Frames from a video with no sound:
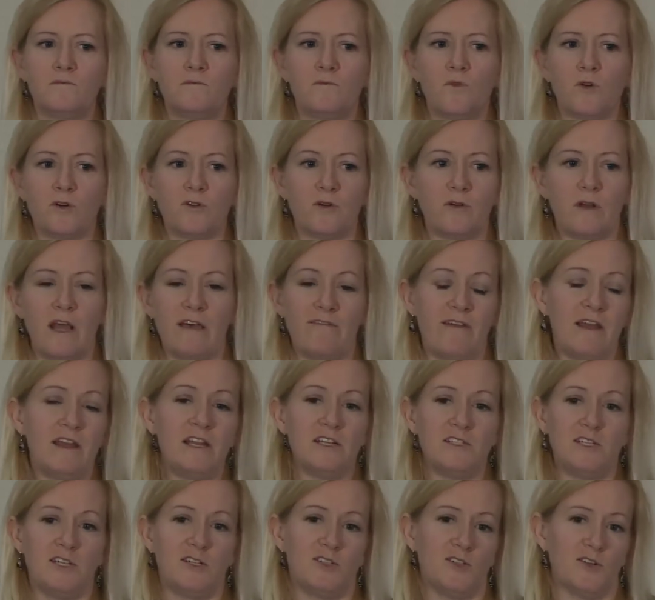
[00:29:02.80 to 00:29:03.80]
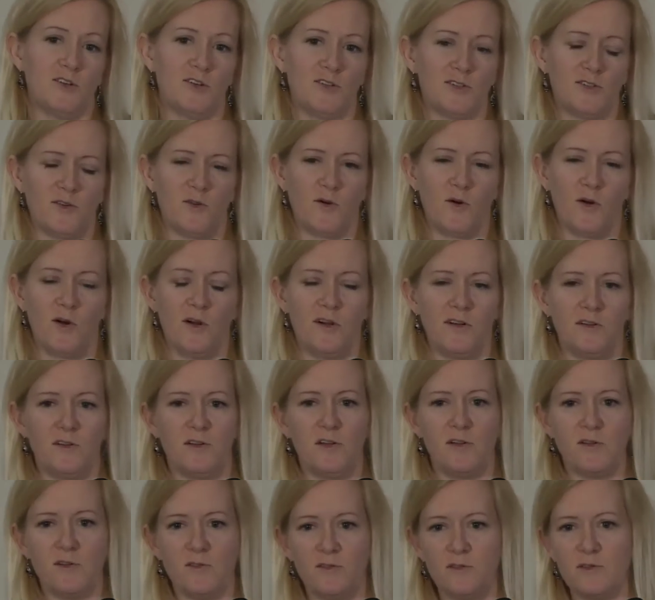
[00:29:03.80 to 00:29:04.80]
or don't have any teachers, or
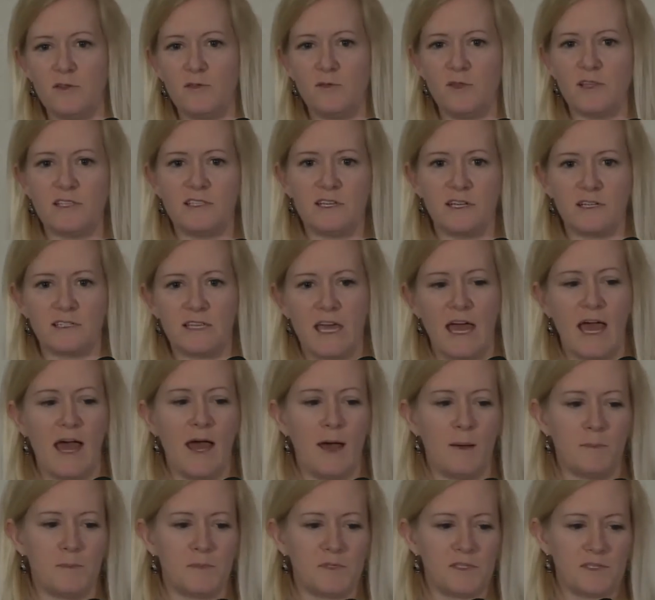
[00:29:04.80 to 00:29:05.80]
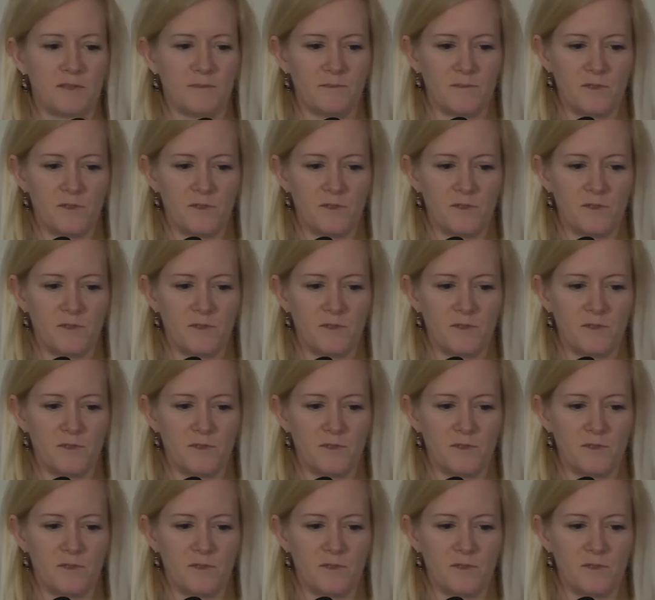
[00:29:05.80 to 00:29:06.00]
listening to apps.